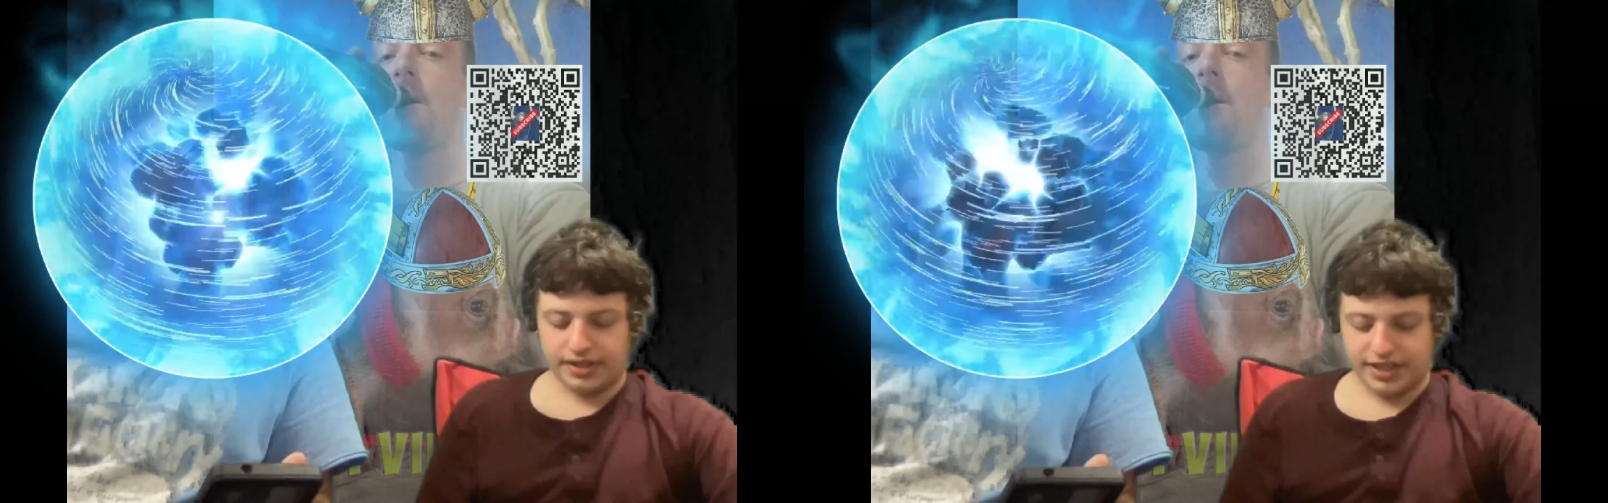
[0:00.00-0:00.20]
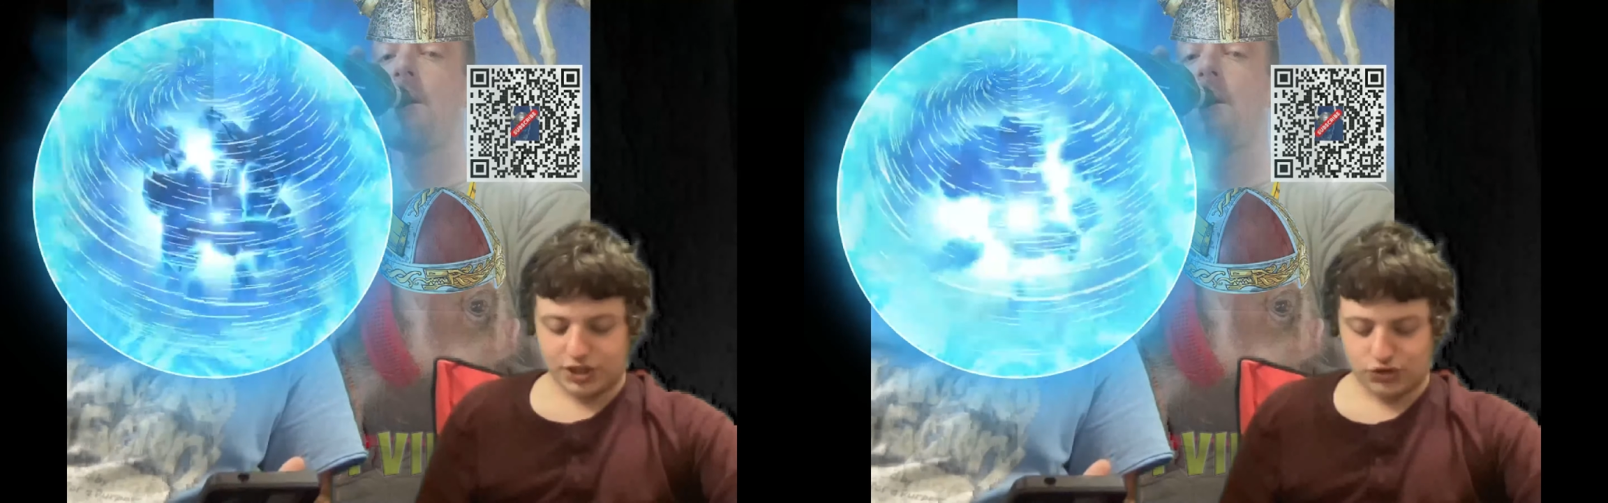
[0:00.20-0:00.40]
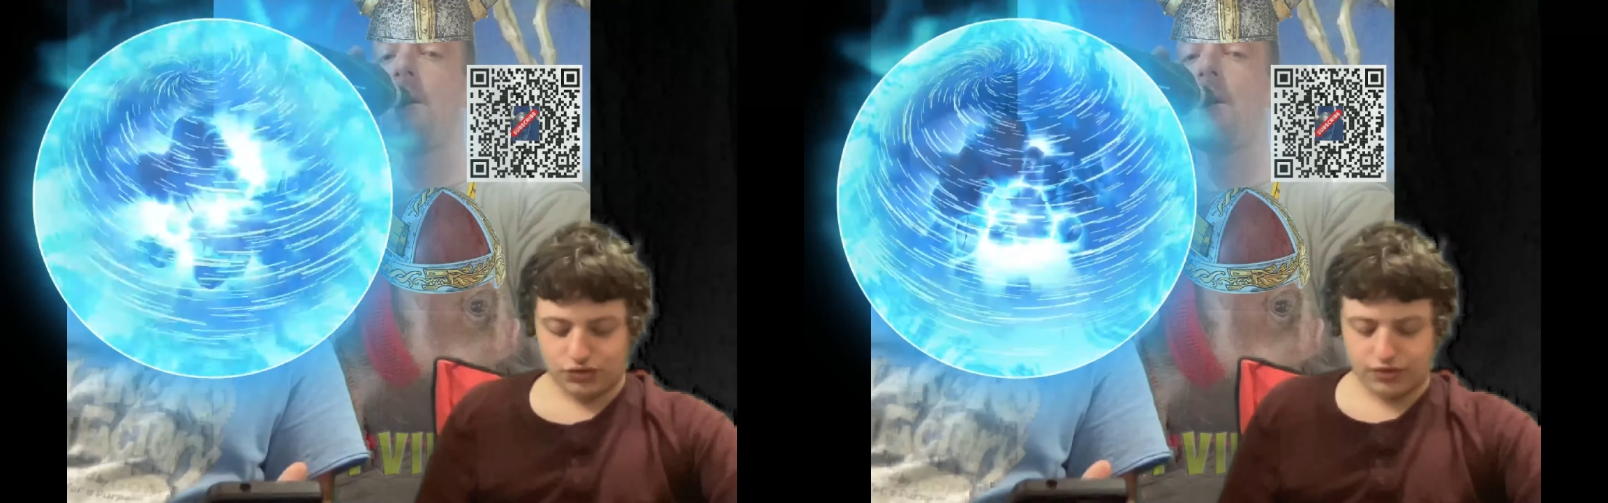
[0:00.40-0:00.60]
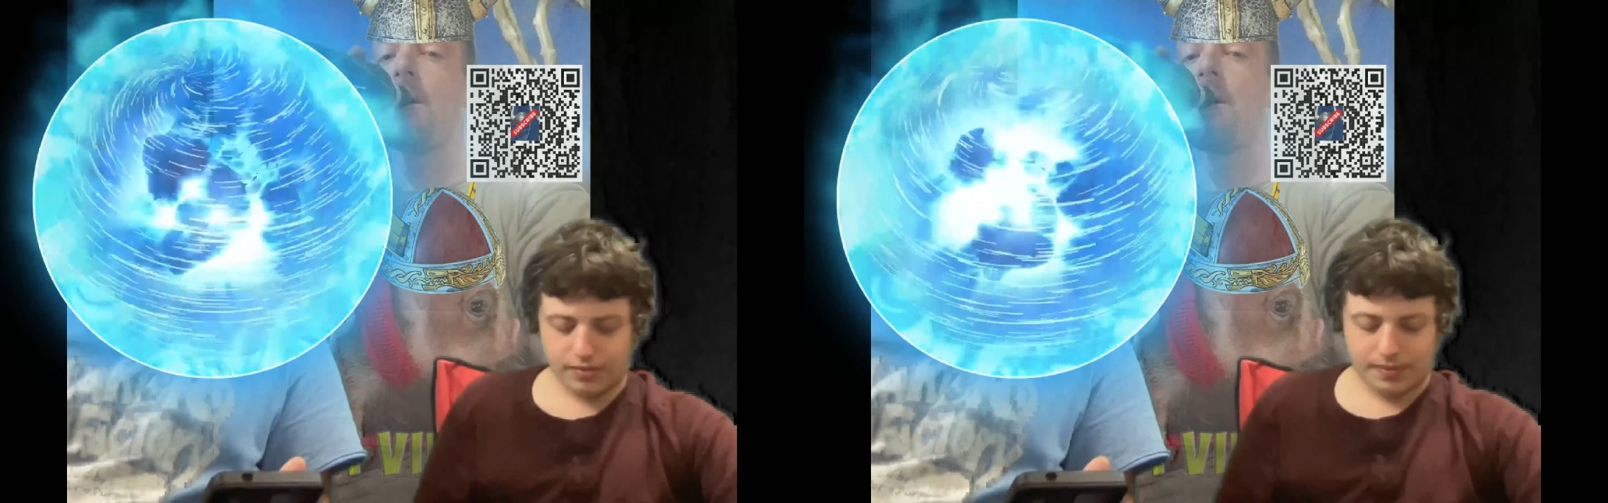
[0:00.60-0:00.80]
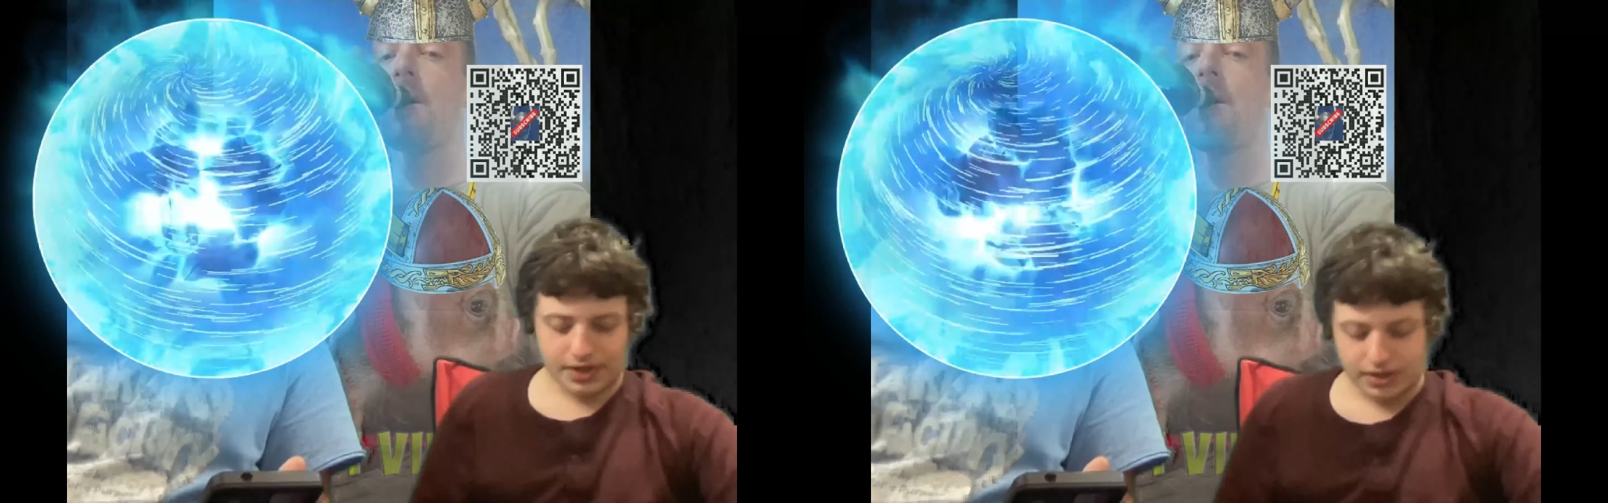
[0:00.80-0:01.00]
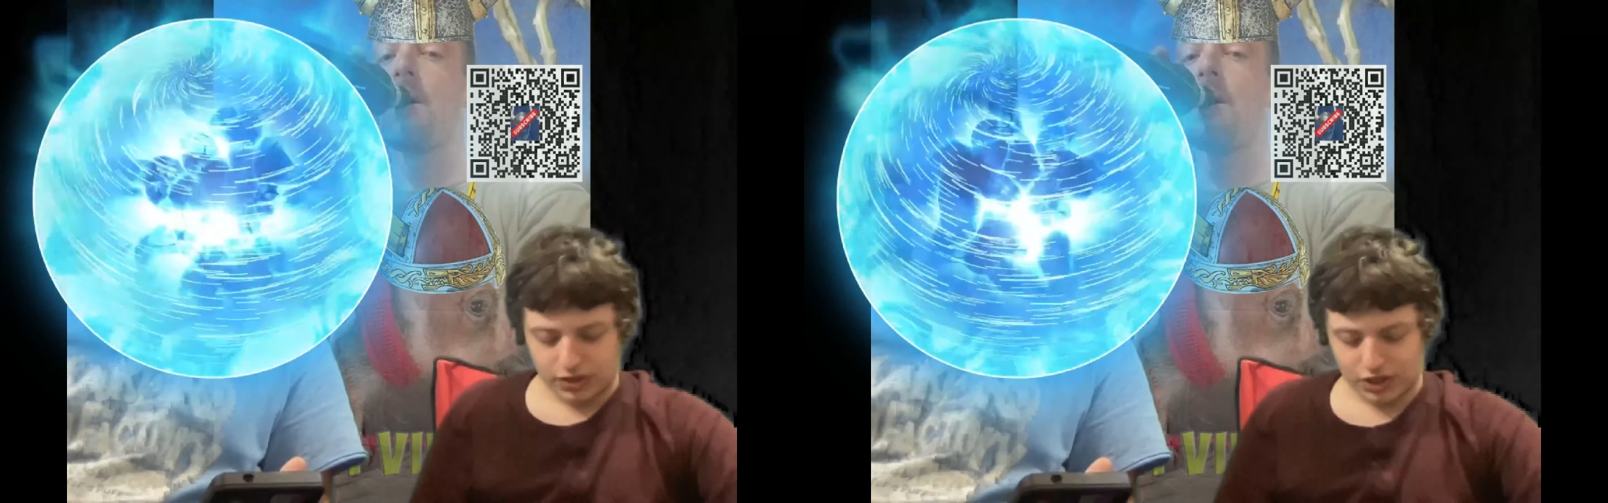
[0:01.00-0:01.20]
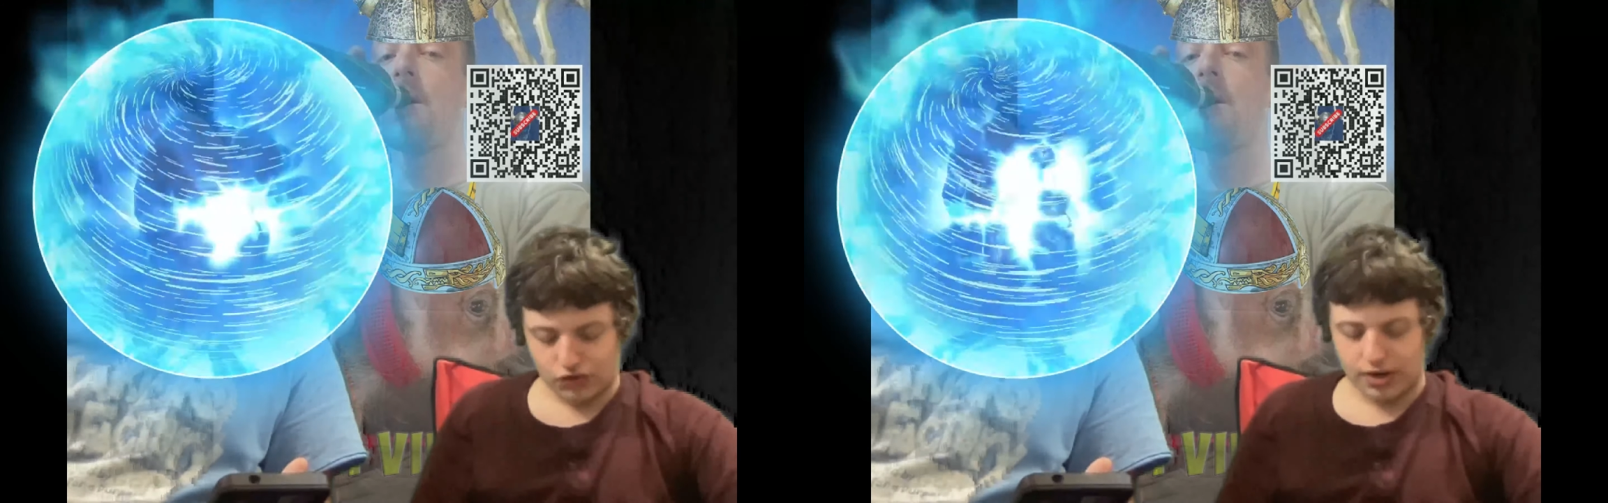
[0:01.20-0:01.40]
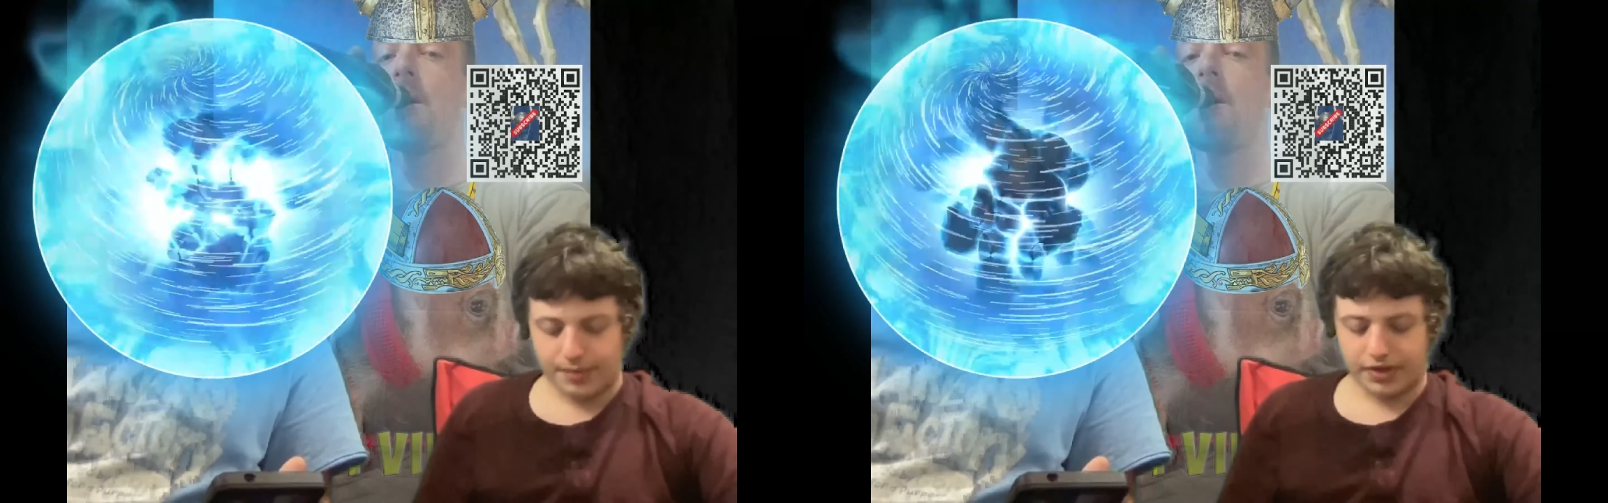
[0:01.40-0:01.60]

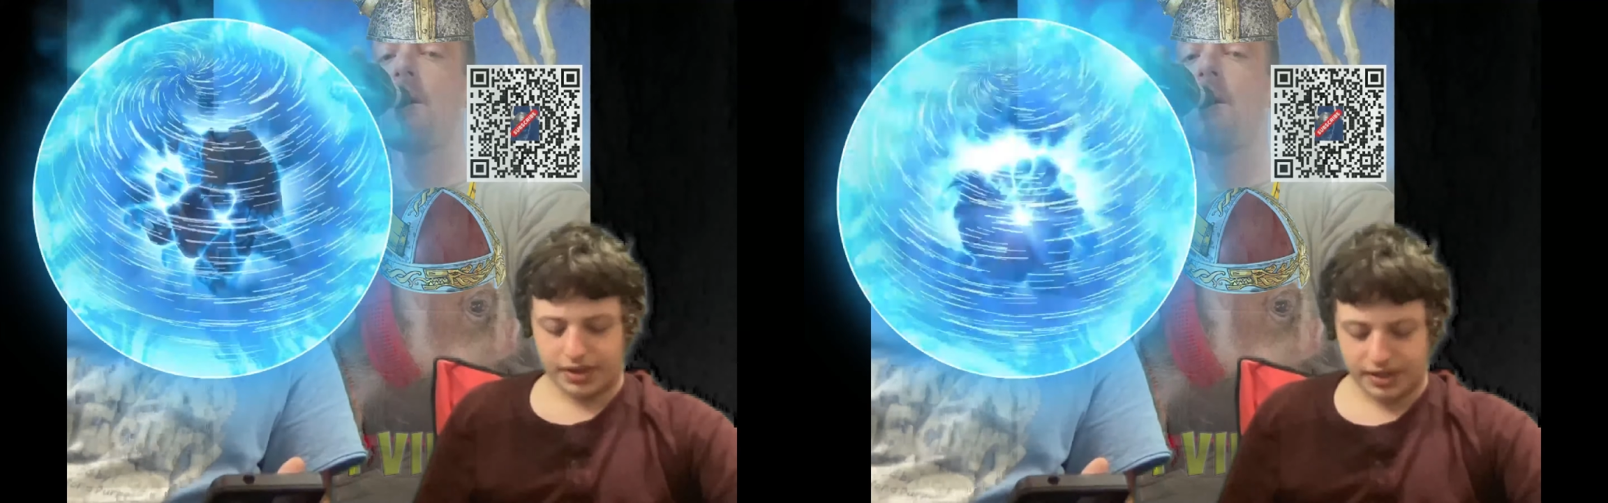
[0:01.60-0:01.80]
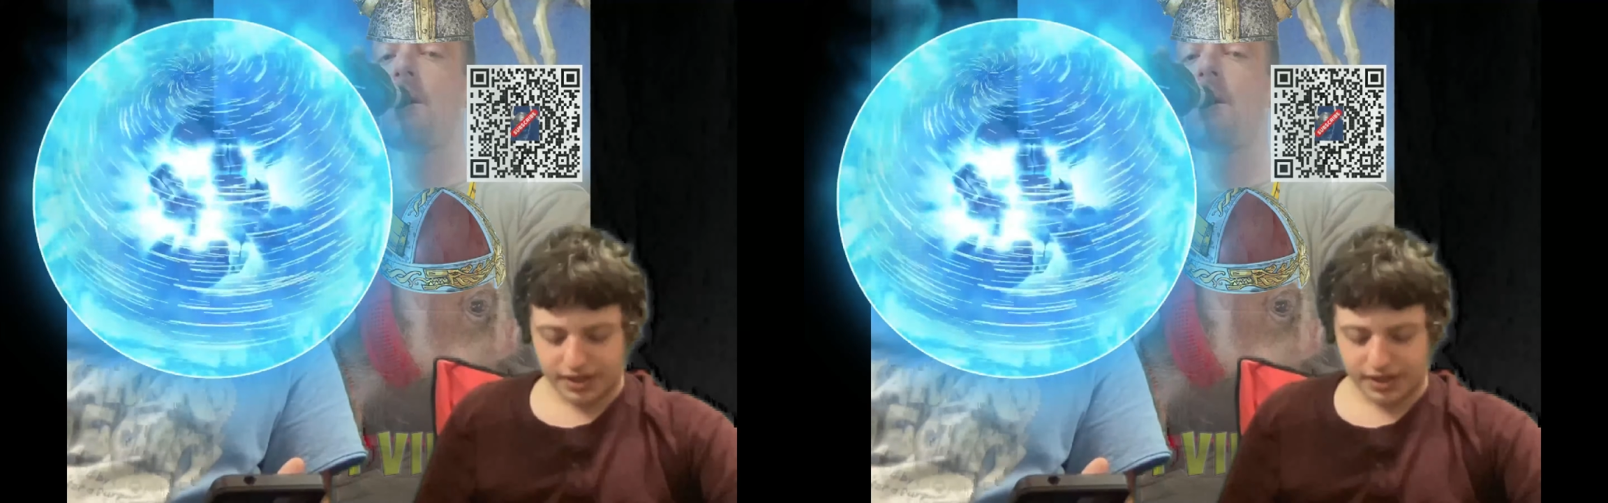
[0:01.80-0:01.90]
Distributed